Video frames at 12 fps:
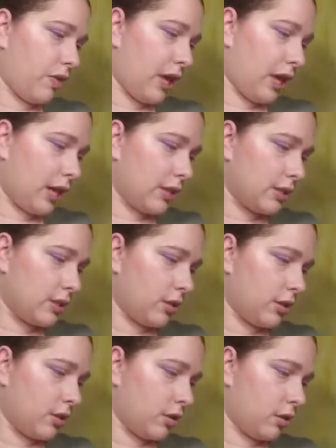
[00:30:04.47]
that
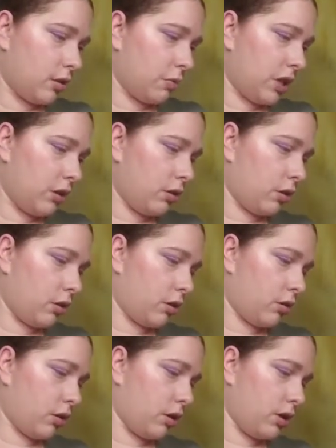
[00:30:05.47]
on my
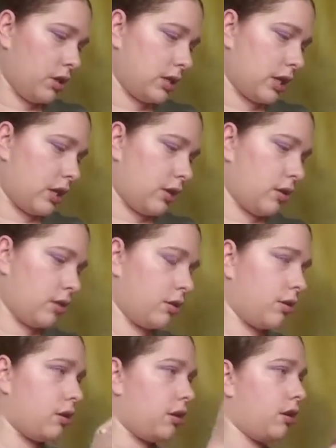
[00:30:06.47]
inside
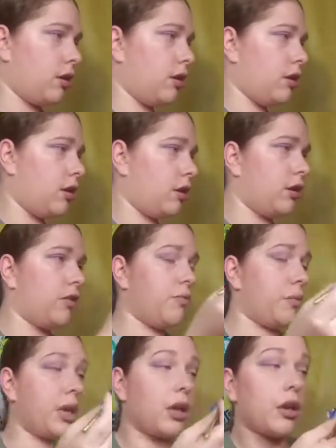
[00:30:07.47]
of
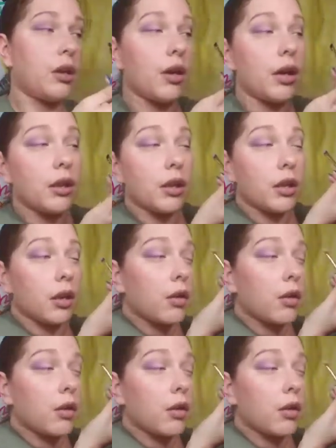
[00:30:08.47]
my eyelid.